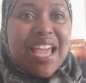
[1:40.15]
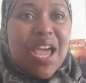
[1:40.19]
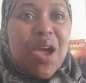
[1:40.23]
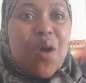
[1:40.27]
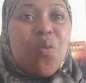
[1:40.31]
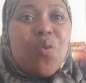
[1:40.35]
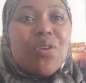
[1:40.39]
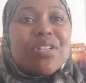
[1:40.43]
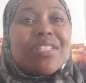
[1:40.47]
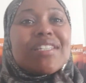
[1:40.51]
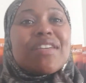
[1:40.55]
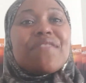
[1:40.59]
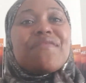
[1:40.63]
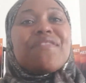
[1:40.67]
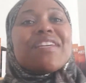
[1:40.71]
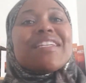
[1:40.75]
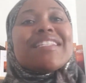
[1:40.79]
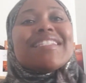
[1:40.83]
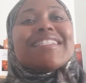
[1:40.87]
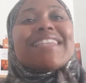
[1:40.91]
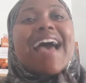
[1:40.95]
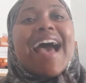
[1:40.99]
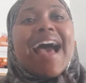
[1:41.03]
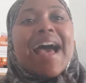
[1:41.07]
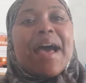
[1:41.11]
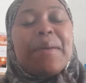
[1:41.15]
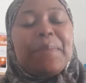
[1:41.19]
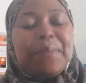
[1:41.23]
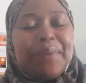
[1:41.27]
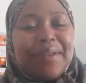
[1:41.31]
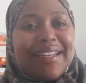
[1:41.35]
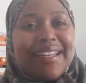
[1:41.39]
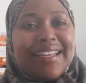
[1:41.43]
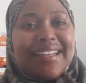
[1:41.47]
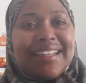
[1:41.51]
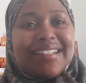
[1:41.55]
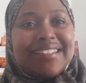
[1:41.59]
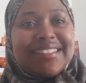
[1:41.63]
Whatever is
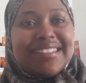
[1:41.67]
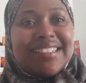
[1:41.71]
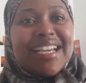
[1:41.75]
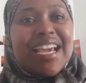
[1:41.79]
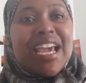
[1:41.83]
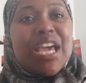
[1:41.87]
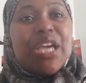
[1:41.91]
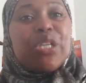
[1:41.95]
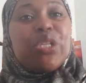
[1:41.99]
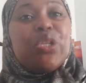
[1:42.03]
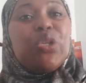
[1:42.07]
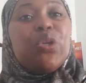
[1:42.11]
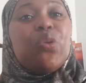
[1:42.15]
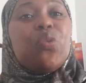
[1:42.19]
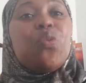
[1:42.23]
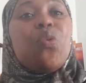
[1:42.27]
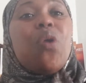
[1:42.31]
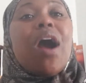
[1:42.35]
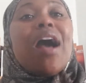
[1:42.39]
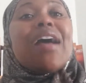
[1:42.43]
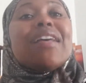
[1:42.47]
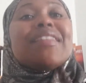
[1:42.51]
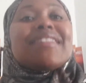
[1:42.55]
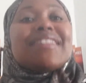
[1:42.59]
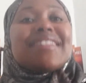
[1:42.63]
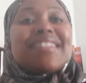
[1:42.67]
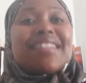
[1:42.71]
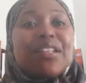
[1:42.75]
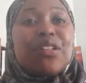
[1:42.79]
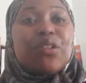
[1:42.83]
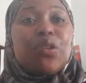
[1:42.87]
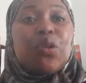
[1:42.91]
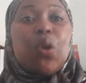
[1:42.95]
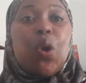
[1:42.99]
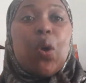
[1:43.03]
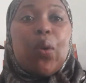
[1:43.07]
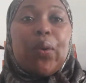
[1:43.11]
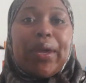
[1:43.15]
happening, you are
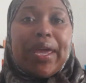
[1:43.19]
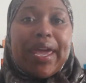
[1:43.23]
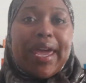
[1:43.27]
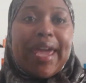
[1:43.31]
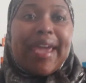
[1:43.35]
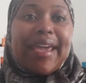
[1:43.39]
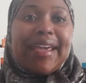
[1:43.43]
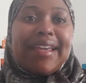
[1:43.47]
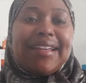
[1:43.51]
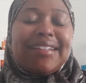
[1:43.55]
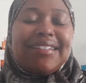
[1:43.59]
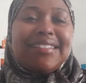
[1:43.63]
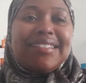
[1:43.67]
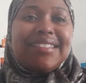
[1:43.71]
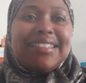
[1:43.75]
still okay.